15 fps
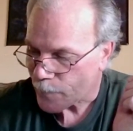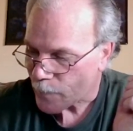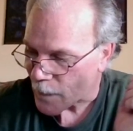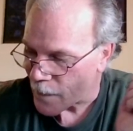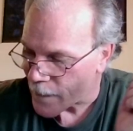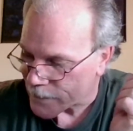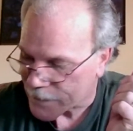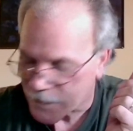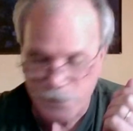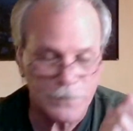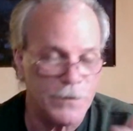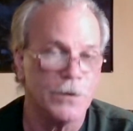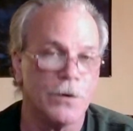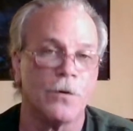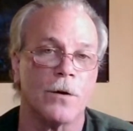That's if
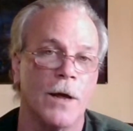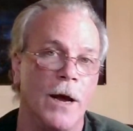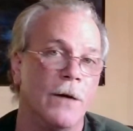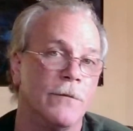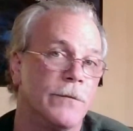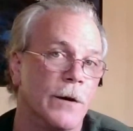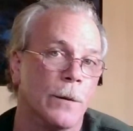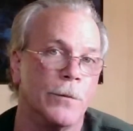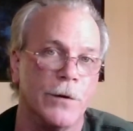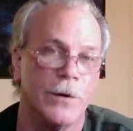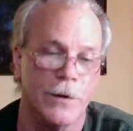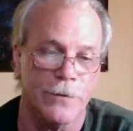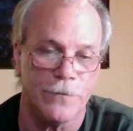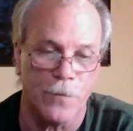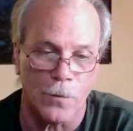you don't have
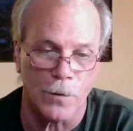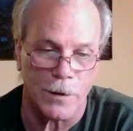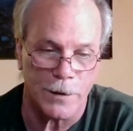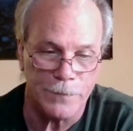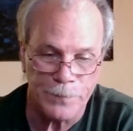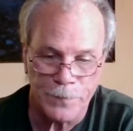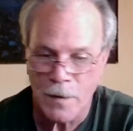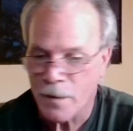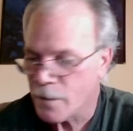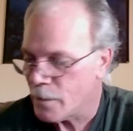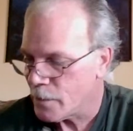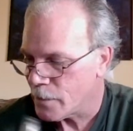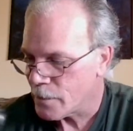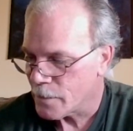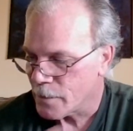WD-40.
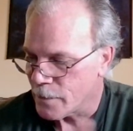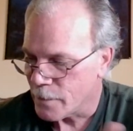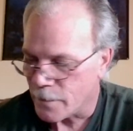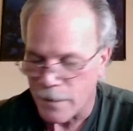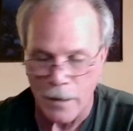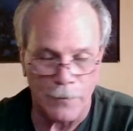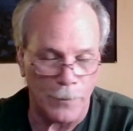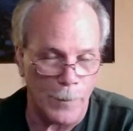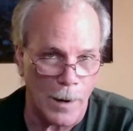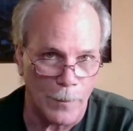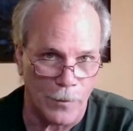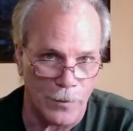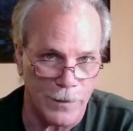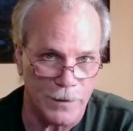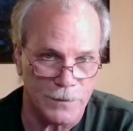Now
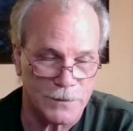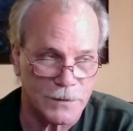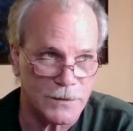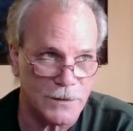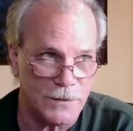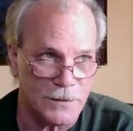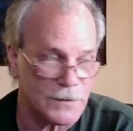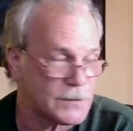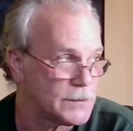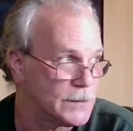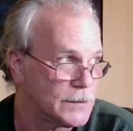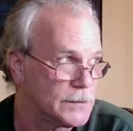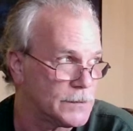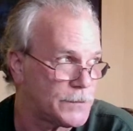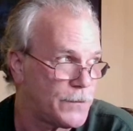remember, this
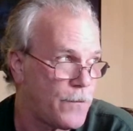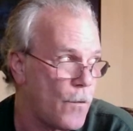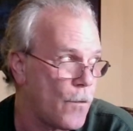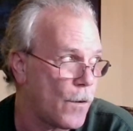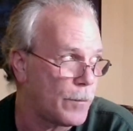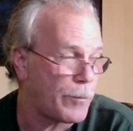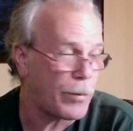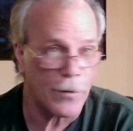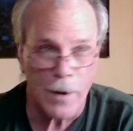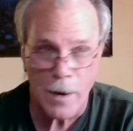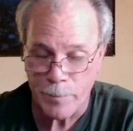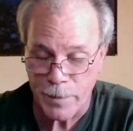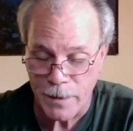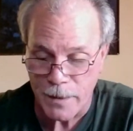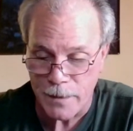is for
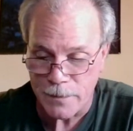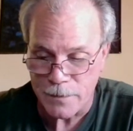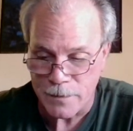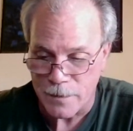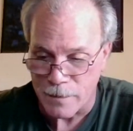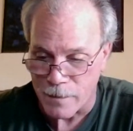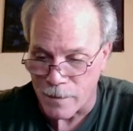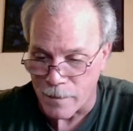prepping,